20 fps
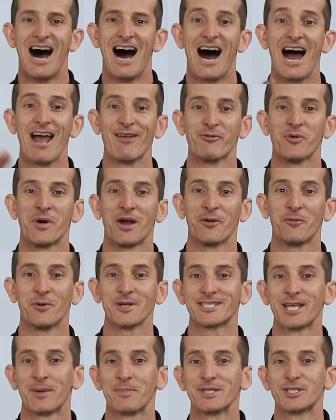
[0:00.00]
Hi everyone, and
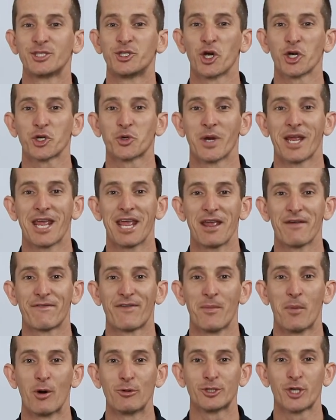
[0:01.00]
what's up? It's Joshua here
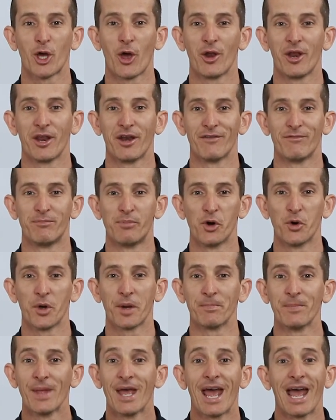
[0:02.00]
from Alternative
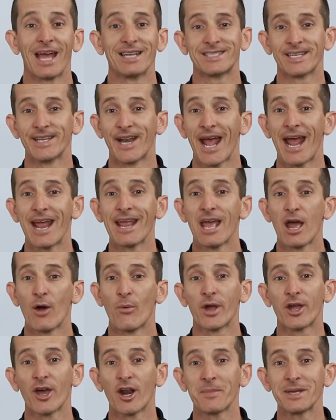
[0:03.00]
Brewing, and today
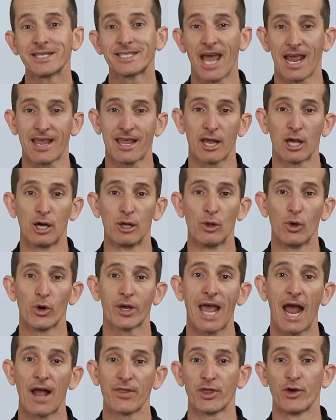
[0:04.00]
we're going to be taking a
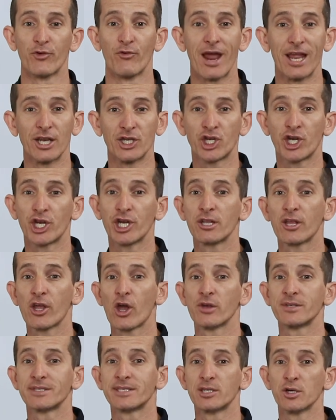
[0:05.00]
look at the
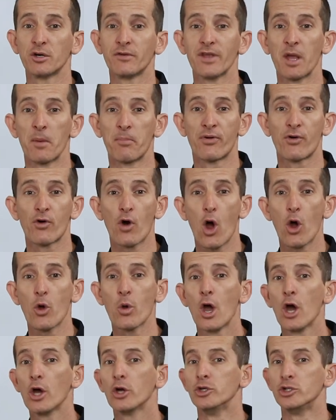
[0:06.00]
Rancilio Silvia Pro
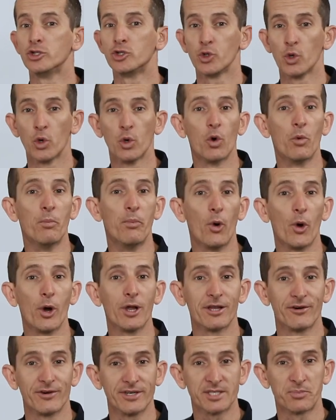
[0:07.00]
dual
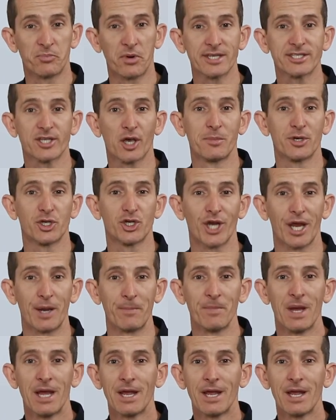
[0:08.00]
boiler espresso machine.